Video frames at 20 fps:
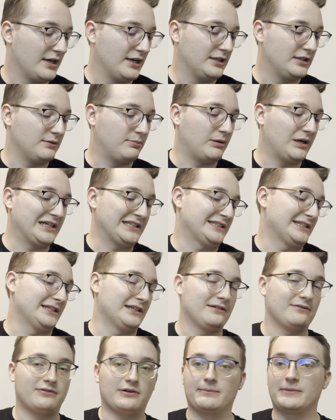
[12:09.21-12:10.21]

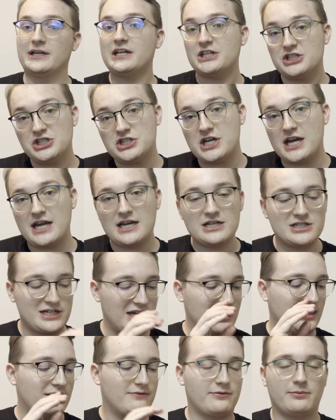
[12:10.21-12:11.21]
depositing from an exchange
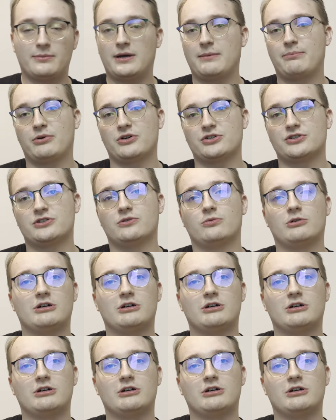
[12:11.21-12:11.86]
and from my personal